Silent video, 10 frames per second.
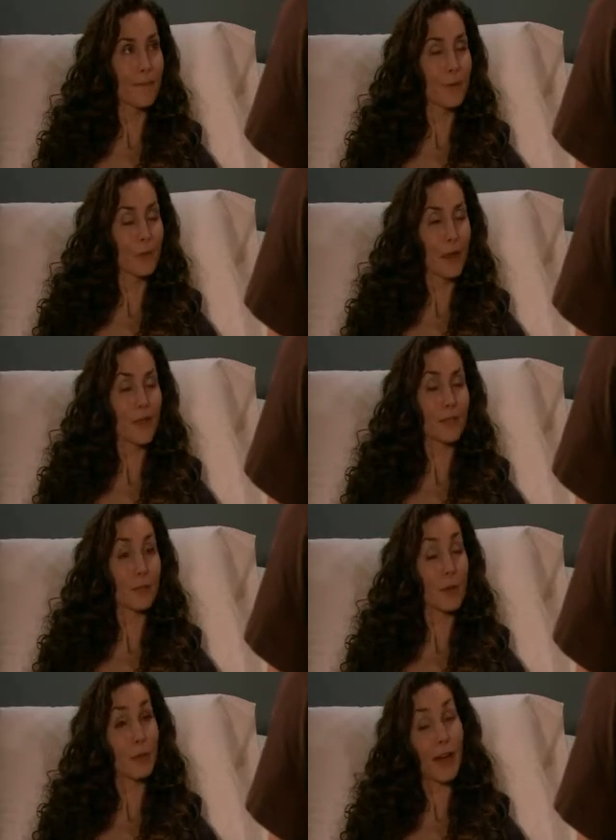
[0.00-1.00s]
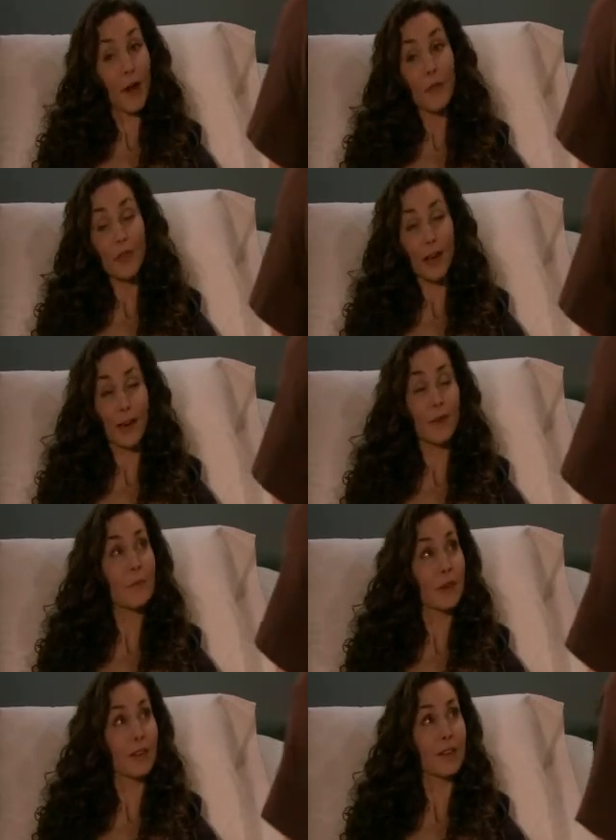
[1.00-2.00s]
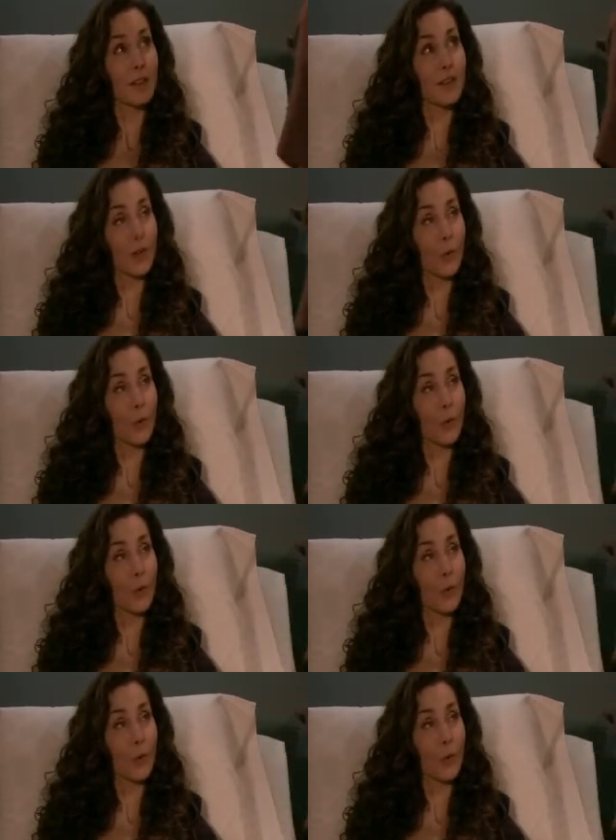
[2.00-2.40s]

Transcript: Your methods may be out there, but they